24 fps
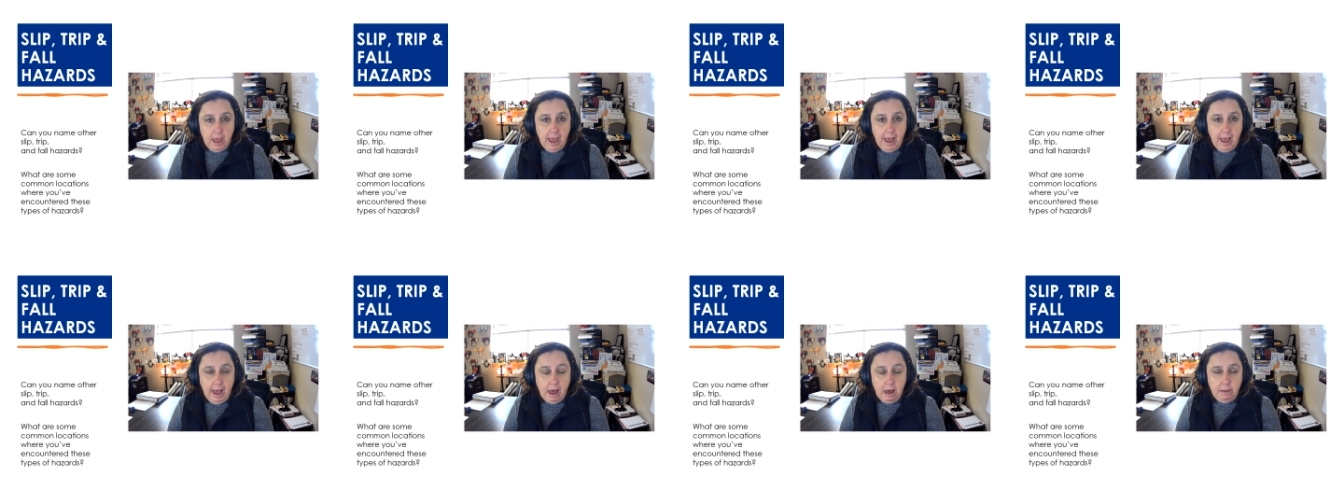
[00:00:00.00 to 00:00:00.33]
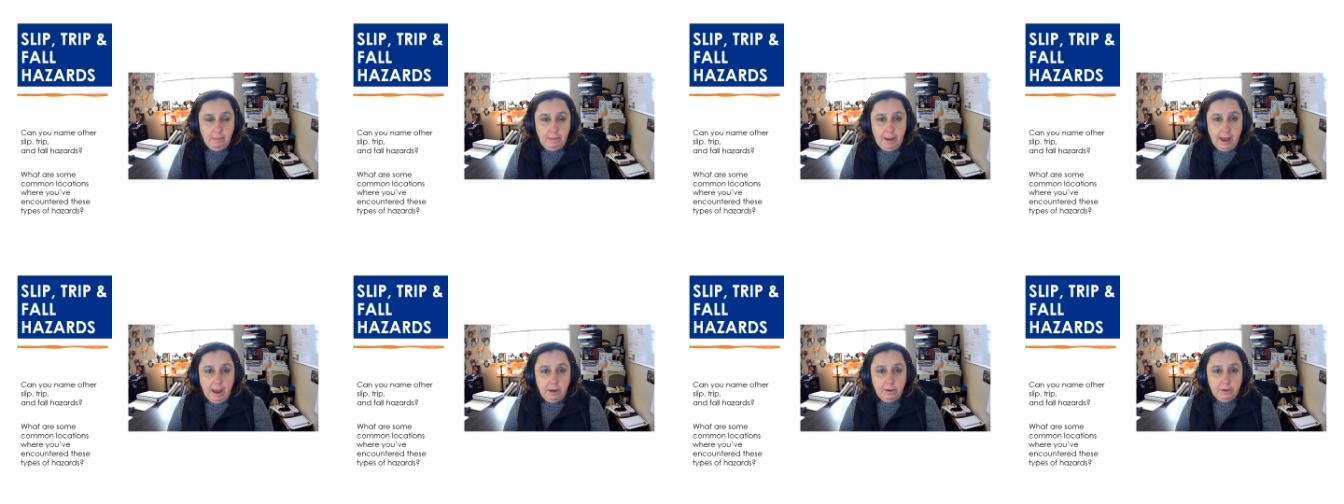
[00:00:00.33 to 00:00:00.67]
How
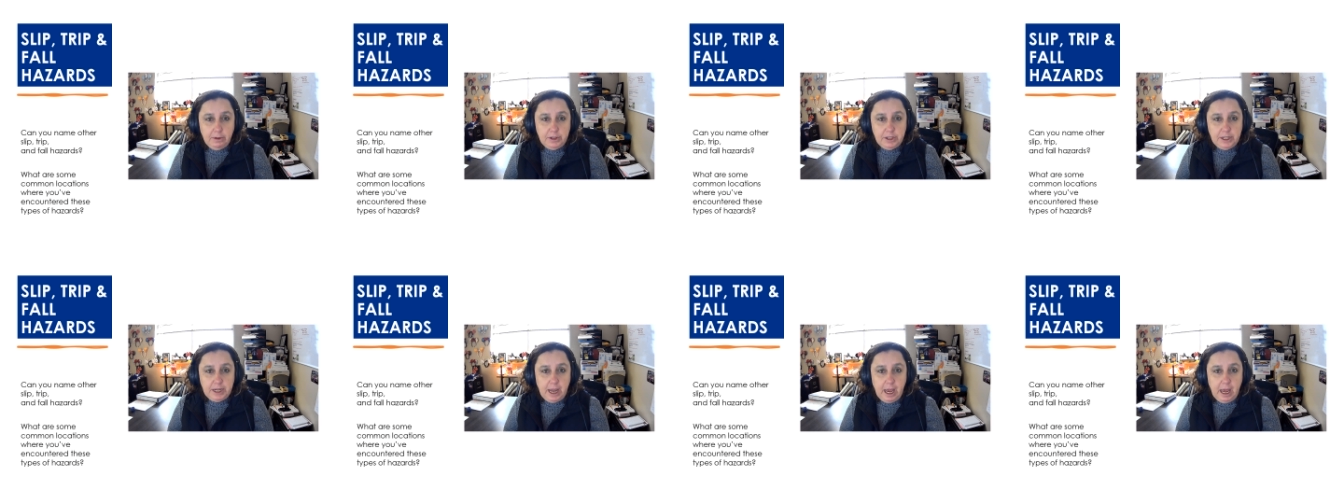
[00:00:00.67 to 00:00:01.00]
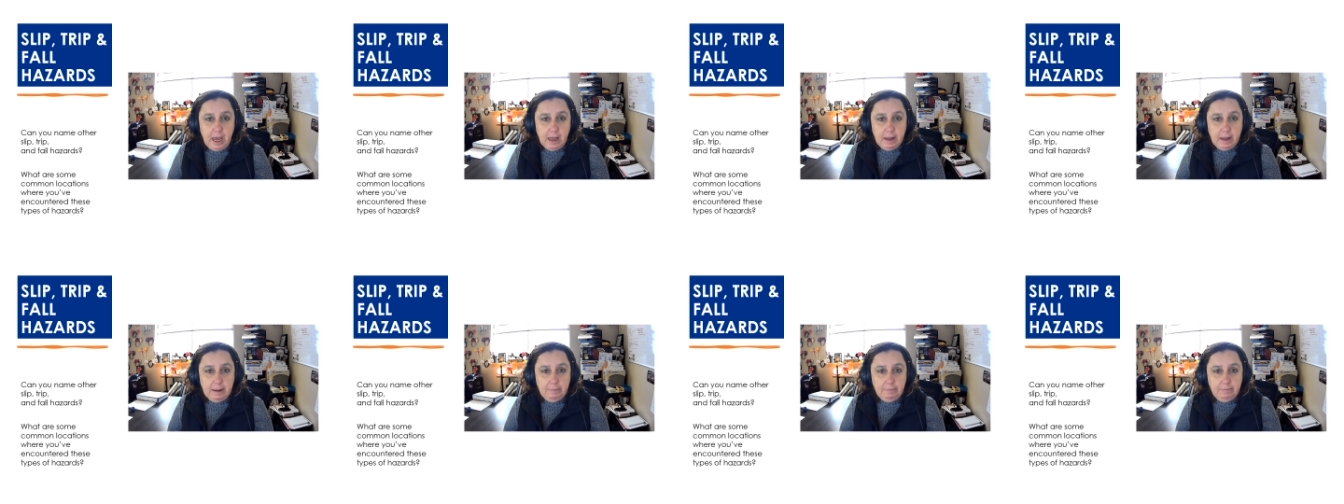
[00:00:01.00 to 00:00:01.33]
about
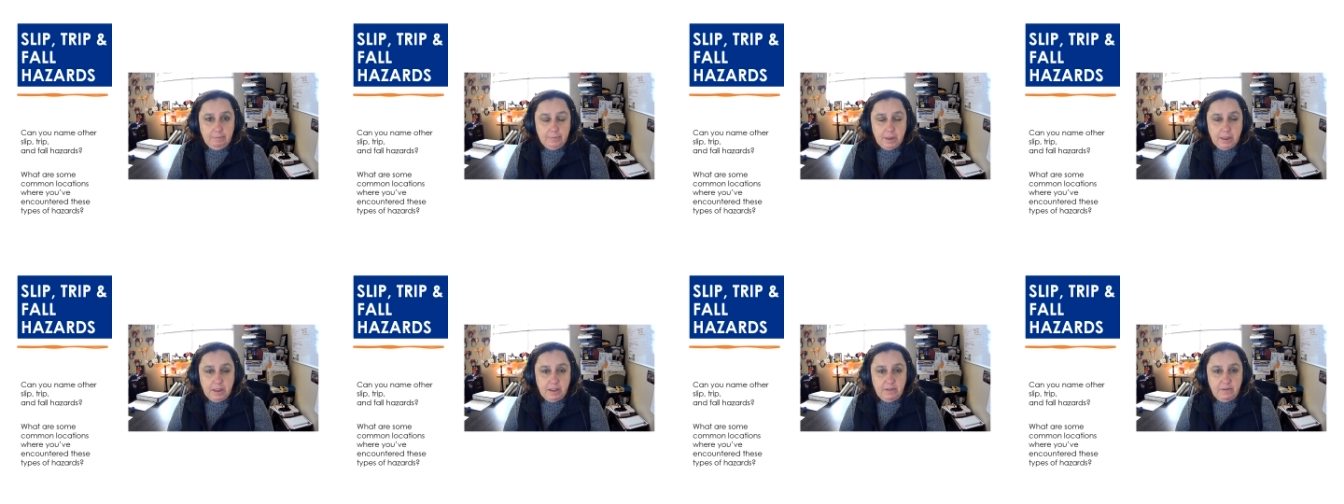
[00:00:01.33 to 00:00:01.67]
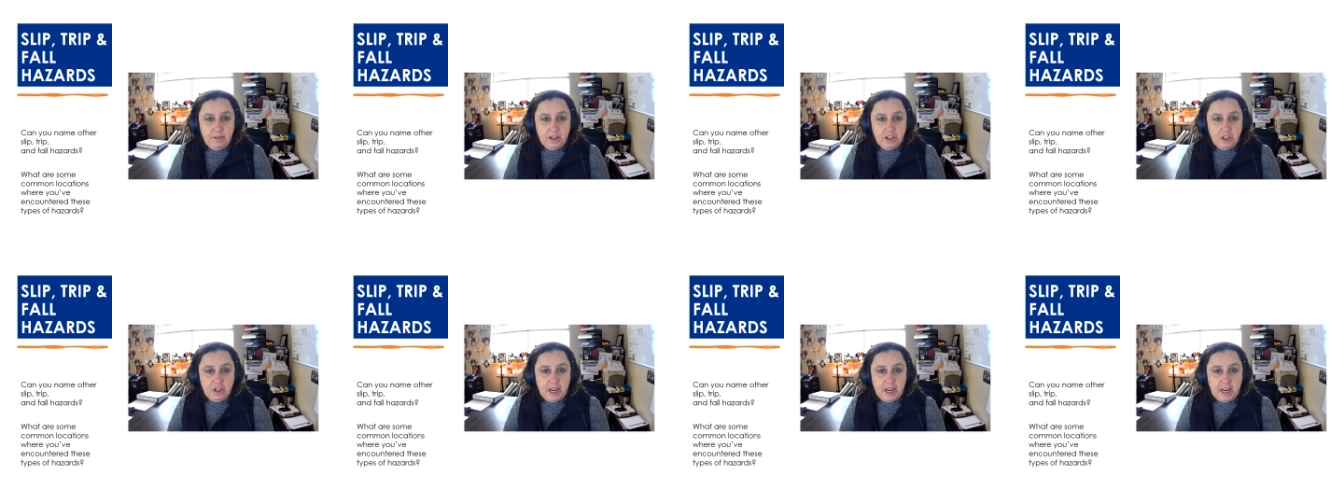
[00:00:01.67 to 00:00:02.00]
um, the
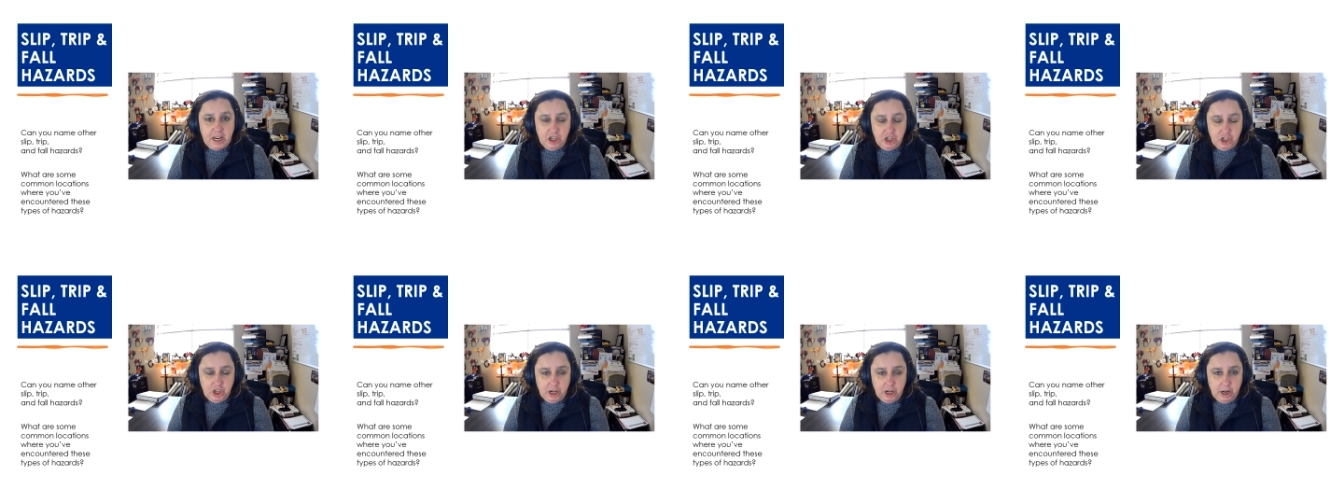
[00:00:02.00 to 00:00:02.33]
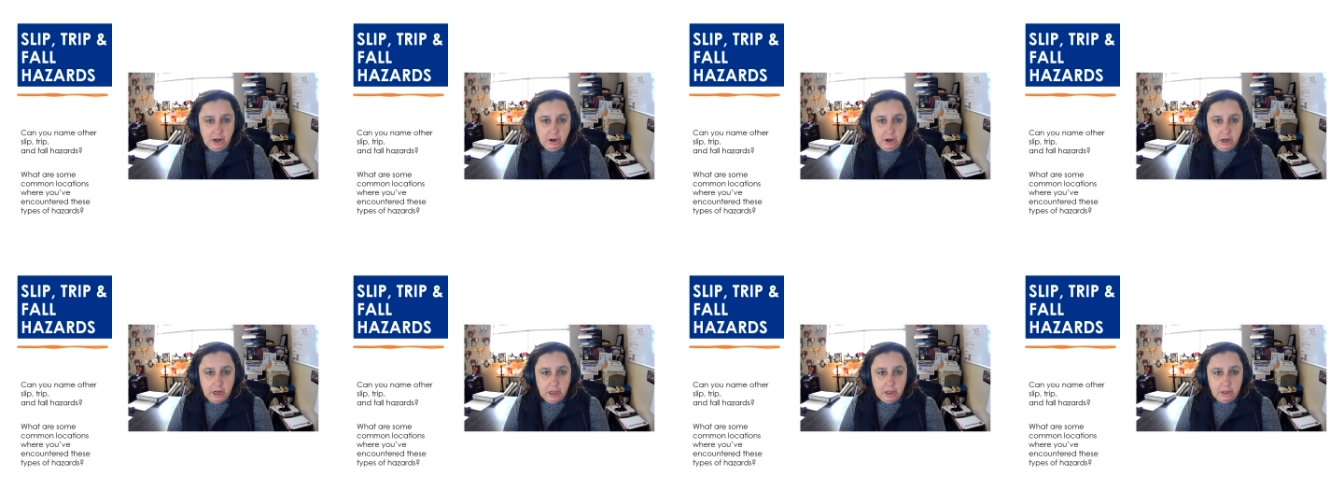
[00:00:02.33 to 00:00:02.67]
vegetation
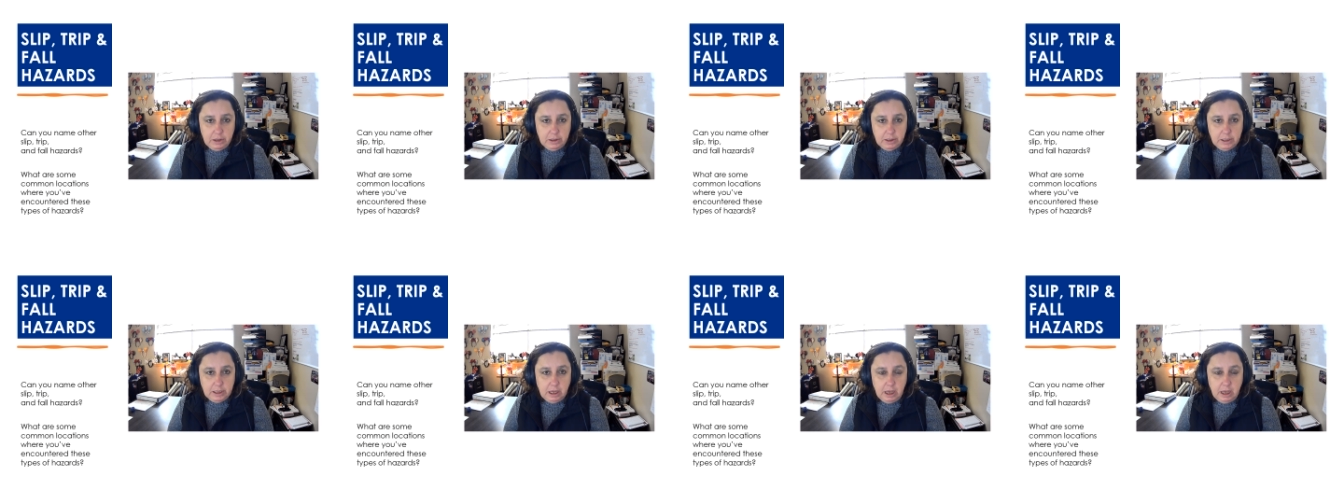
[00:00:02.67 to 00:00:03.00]
areas?